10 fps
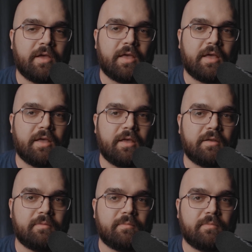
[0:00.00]

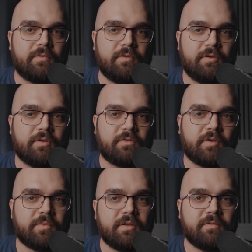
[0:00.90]
And
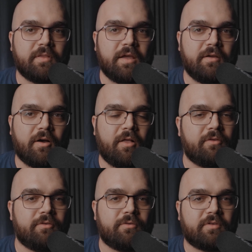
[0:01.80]
something they all
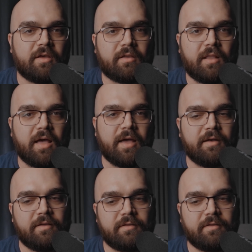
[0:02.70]
do say a lot,